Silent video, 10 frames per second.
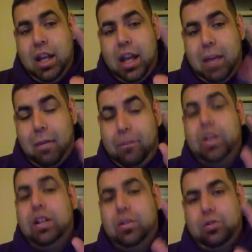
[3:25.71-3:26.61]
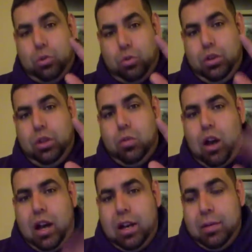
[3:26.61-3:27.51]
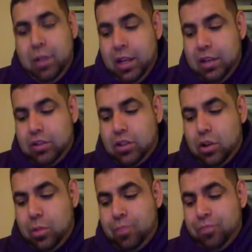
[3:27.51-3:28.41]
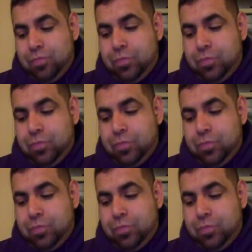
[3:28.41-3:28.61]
and my fingers are really wide. So